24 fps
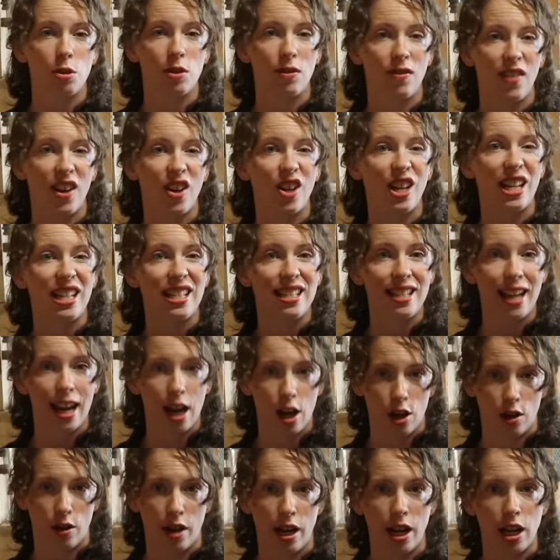was very
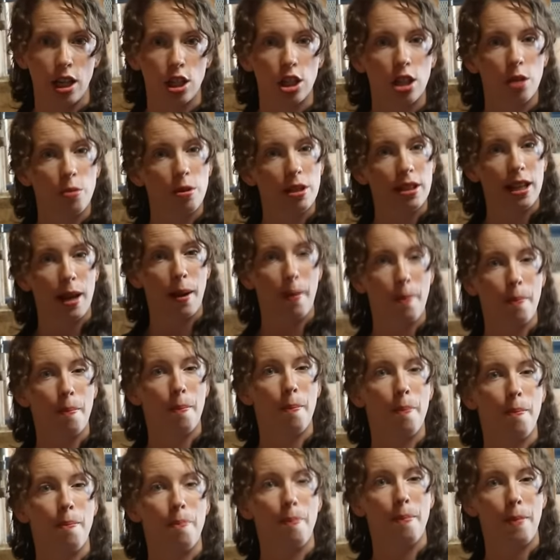dairy. She was a
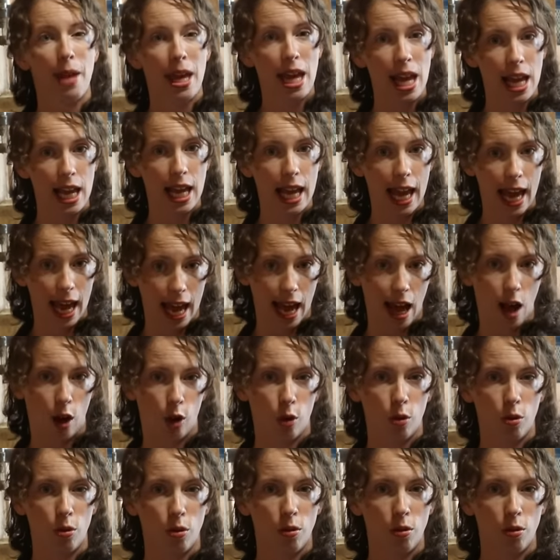big cow